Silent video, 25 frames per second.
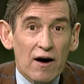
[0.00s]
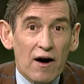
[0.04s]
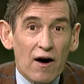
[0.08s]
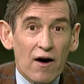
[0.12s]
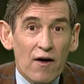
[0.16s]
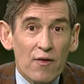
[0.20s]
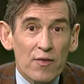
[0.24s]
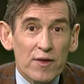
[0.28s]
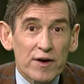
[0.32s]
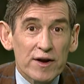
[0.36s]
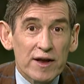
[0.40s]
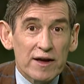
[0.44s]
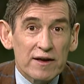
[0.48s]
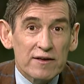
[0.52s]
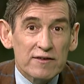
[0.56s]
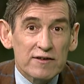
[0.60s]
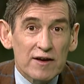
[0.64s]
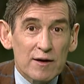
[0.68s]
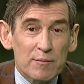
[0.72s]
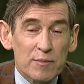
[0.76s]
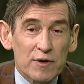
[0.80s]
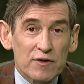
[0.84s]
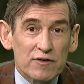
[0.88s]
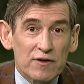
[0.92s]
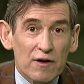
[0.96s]
on the next
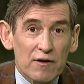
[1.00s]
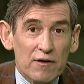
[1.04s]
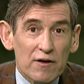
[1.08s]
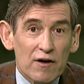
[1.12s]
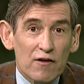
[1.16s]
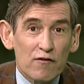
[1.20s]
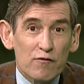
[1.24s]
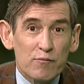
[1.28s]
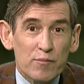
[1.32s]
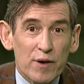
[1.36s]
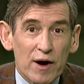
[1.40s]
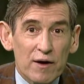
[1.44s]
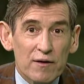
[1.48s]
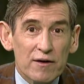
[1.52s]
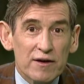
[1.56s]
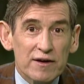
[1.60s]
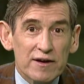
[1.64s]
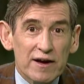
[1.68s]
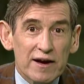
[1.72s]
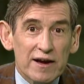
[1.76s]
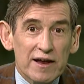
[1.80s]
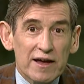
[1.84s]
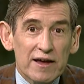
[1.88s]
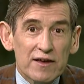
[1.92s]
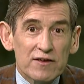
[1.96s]
episode of Poland
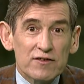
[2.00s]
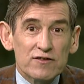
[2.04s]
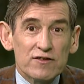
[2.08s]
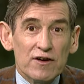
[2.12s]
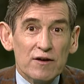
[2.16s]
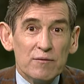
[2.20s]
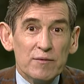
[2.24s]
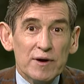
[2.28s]
Daily History,